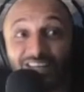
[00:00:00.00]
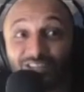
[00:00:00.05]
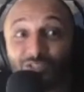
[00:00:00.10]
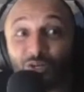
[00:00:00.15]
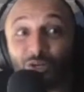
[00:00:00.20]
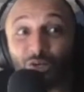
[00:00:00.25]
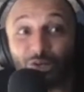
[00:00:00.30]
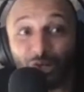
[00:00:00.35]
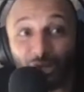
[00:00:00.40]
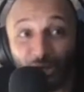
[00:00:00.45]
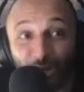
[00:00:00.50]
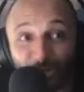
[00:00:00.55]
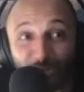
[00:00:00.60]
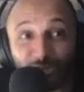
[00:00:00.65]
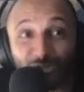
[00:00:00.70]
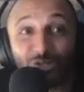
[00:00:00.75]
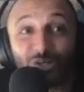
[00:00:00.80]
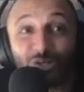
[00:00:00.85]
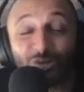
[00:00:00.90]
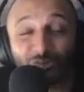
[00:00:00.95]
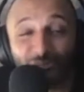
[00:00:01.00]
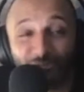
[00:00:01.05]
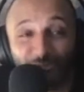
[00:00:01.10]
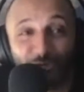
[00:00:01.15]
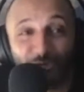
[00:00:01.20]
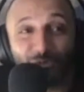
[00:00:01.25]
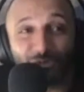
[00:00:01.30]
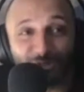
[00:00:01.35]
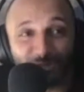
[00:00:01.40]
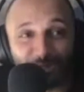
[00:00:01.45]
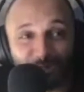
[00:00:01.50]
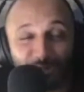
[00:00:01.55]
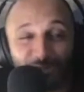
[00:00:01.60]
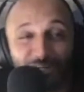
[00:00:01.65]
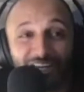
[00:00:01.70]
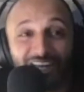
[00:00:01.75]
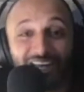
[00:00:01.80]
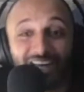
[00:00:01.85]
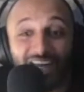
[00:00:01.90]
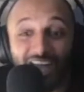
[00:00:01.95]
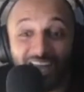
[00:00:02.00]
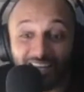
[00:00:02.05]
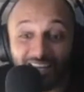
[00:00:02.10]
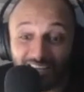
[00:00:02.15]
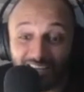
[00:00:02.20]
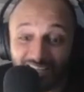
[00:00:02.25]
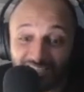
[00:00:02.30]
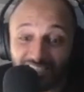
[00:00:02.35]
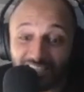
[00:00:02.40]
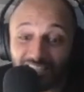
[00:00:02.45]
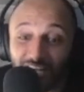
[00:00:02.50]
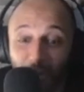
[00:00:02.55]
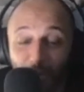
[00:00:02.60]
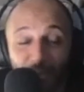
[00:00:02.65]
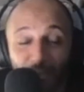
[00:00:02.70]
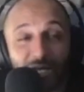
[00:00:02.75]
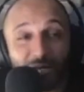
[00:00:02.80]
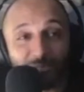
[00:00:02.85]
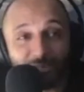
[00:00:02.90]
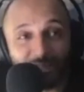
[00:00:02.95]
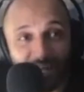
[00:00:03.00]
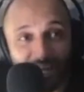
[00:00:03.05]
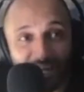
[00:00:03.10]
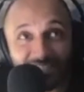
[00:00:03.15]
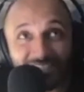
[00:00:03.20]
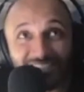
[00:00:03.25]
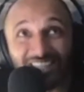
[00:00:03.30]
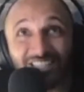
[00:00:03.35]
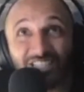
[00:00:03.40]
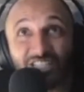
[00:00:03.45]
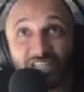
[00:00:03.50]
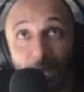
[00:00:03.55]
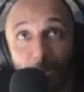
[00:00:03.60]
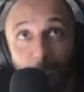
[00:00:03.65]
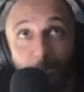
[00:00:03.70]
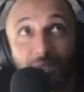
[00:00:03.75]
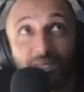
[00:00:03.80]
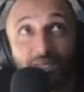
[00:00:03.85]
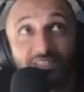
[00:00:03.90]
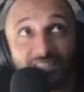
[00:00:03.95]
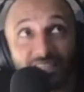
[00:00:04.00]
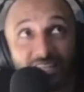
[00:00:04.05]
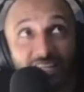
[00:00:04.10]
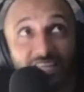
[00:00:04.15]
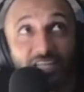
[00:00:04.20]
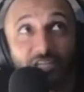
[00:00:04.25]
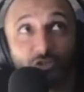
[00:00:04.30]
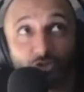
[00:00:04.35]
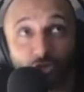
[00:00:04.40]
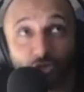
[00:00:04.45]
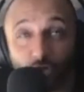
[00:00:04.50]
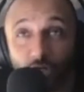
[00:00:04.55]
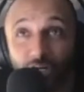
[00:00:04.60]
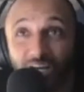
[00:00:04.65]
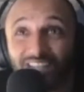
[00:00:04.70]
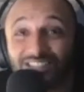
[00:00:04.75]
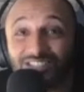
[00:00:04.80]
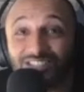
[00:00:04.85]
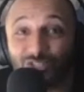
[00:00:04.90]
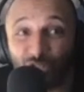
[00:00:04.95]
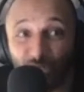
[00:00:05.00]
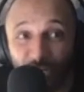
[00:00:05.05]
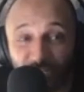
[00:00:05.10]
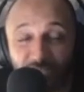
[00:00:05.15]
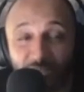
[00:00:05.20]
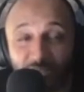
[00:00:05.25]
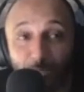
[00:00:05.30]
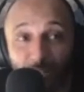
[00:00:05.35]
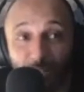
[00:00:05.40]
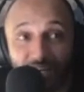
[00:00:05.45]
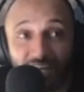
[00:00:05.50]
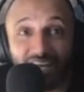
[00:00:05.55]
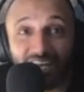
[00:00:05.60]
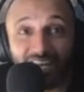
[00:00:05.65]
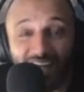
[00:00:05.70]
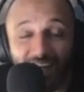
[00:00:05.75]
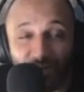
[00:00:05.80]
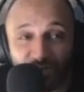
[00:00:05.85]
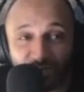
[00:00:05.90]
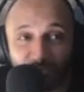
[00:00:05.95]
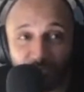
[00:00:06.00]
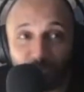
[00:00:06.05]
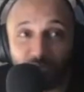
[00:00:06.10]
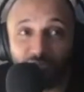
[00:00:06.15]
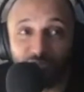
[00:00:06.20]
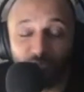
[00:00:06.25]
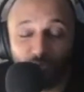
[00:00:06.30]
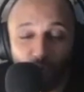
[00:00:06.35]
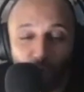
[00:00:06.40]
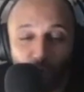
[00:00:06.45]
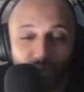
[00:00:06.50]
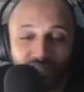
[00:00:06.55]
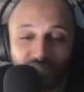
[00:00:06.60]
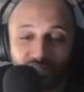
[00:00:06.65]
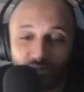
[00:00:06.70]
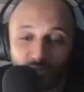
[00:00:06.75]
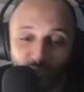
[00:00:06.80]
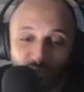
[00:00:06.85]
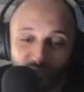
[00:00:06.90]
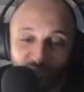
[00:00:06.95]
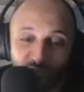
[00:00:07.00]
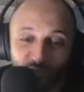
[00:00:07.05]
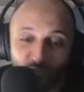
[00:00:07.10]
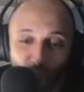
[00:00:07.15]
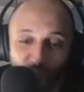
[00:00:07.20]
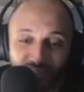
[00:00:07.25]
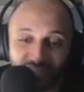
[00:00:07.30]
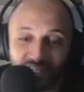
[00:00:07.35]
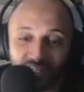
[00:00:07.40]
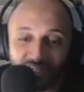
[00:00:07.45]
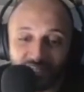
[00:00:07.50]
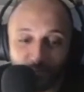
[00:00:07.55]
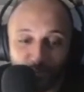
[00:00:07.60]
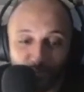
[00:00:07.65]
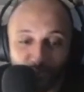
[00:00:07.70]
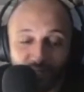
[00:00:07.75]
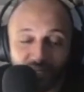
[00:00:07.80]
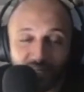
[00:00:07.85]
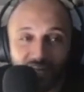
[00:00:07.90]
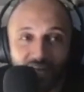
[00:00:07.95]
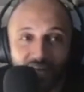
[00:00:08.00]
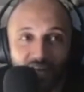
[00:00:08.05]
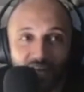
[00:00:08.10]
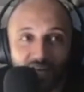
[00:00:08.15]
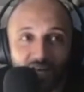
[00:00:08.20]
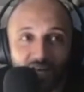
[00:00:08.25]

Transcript: there's a lot to look forward to. And listen, coming up next, the Champions League draw has just been announced. Before we take a break,